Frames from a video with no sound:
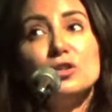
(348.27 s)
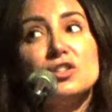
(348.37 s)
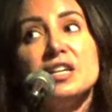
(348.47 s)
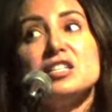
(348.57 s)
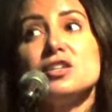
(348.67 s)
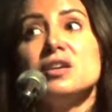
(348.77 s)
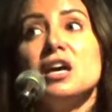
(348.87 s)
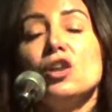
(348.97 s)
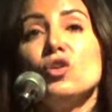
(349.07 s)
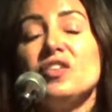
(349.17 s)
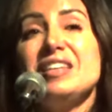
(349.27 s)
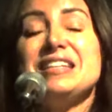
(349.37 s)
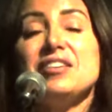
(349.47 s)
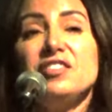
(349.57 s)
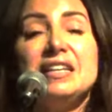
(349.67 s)
We also need to look at
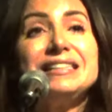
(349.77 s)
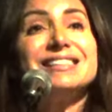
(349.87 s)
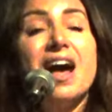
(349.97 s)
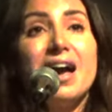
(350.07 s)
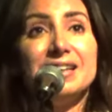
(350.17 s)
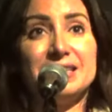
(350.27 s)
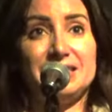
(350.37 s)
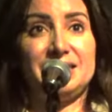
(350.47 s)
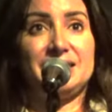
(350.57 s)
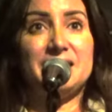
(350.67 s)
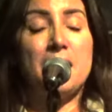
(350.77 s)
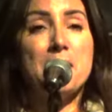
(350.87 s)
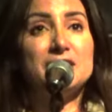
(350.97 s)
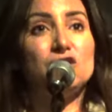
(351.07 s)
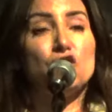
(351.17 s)
the deafening silence
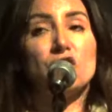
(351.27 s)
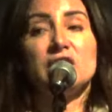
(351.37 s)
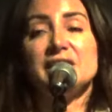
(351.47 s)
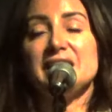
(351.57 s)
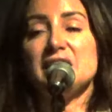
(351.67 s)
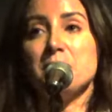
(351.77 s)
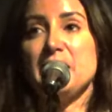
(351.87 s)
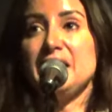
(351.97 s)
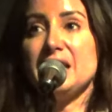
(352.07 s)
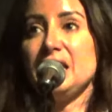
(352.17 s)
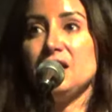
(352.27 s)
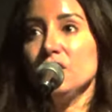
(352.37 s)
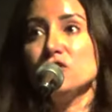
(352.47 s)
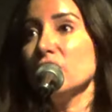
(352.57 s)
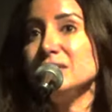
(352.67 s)
amongst journalists in the media
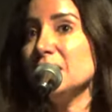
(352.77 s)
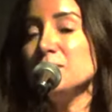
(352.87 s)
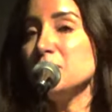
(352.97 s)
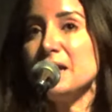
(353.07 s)
here who don't seem